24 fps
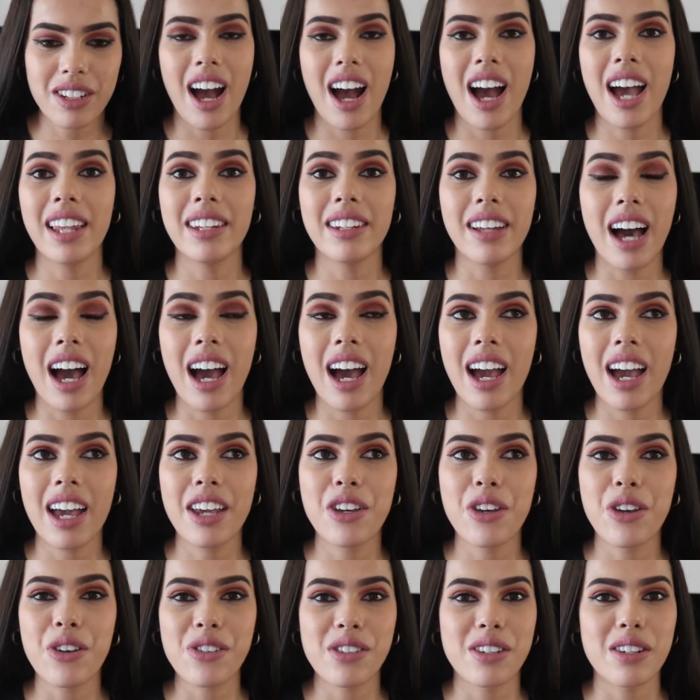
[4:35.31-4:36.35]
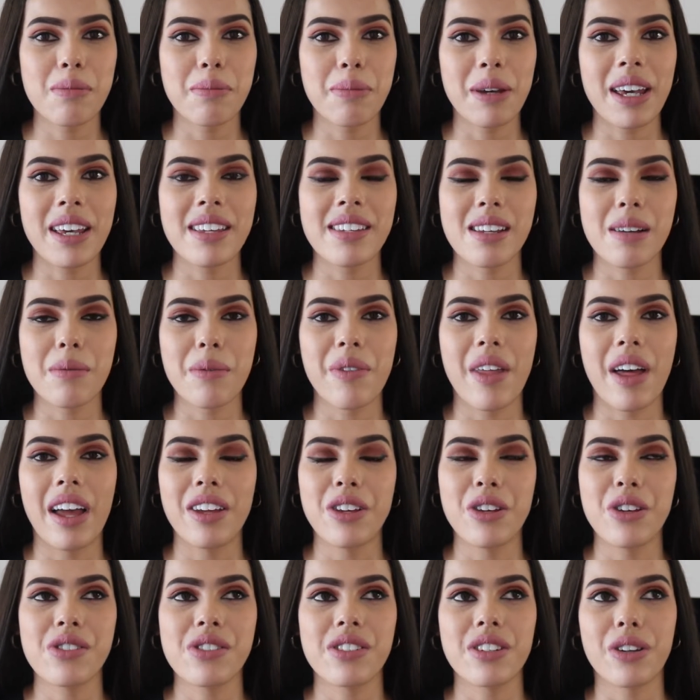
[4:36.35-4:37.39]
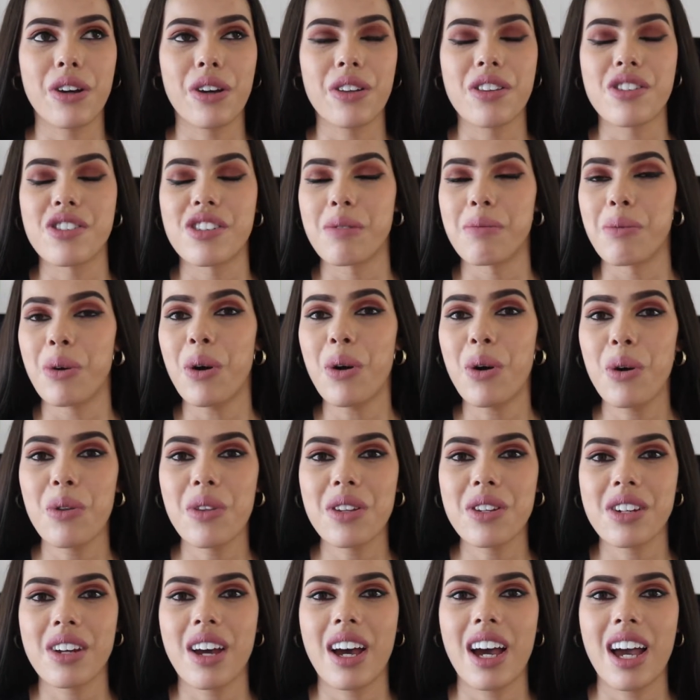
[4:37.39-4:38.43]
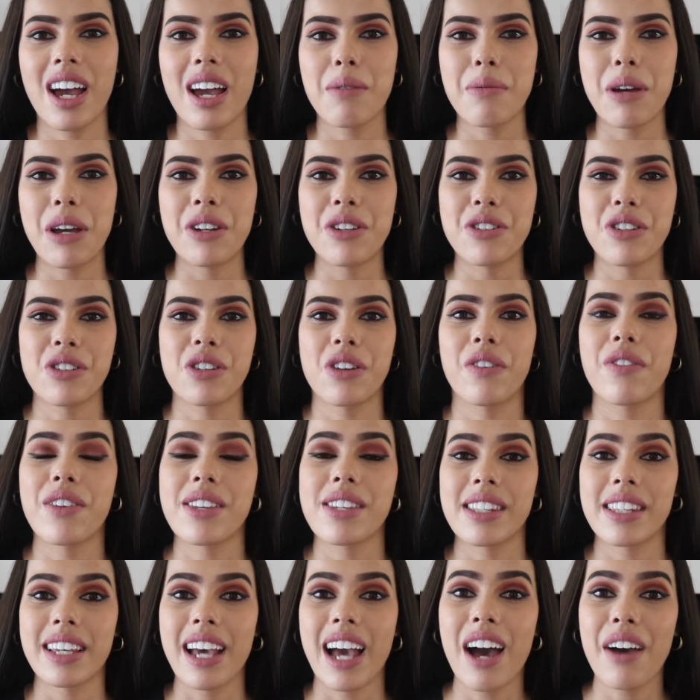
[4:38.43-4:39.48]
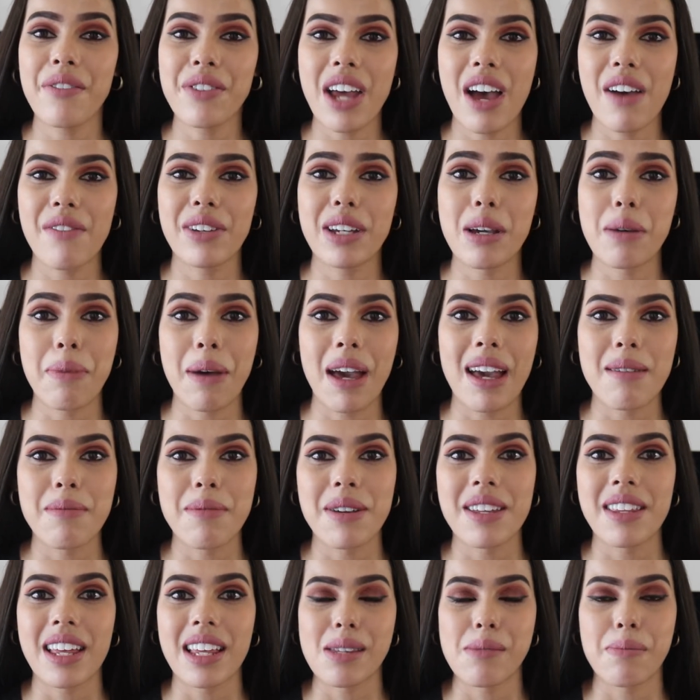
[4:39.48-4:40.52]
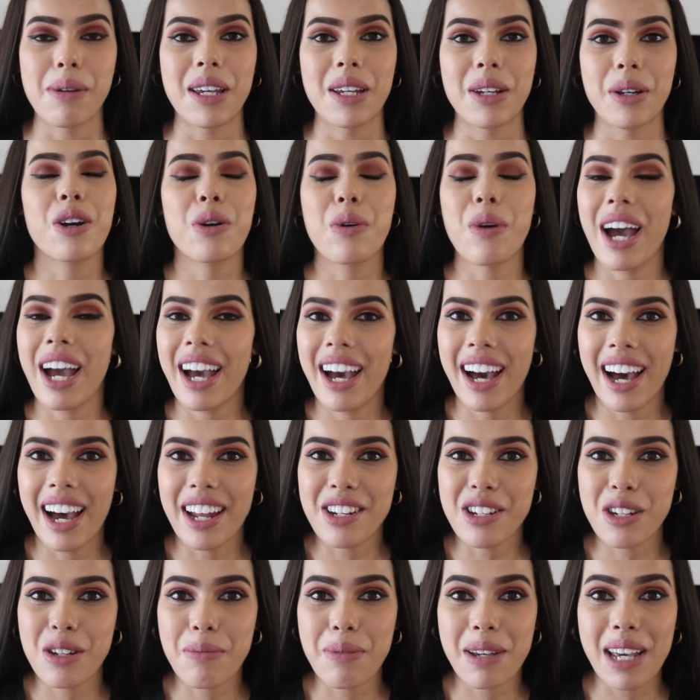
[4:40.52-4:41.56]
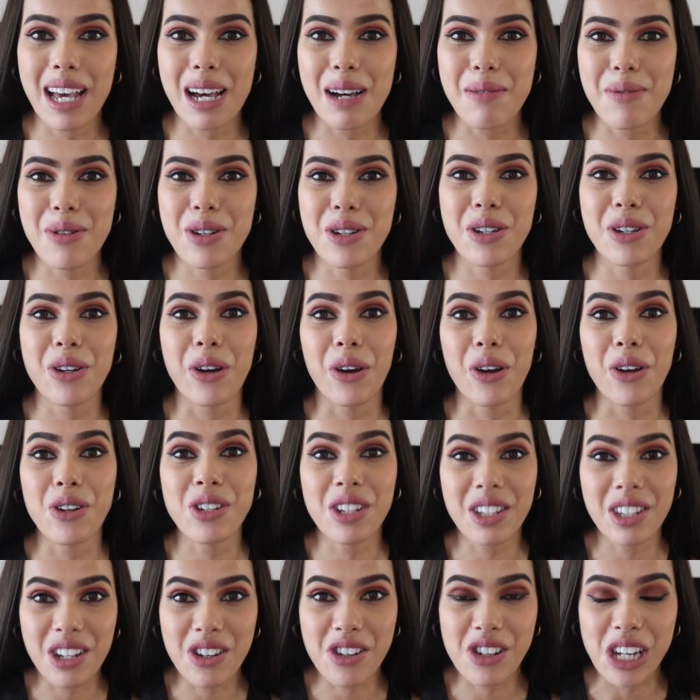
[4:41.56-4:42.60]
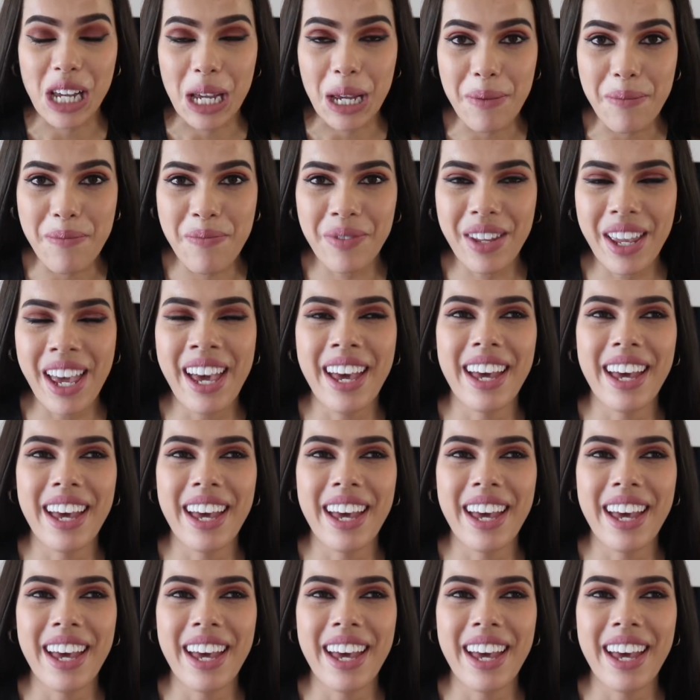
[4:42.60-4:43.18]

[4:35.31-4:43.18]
I used to be someone that used to go to the gym all the time, and just obviously after having a baby, that's been quite hard to be able to go to the gym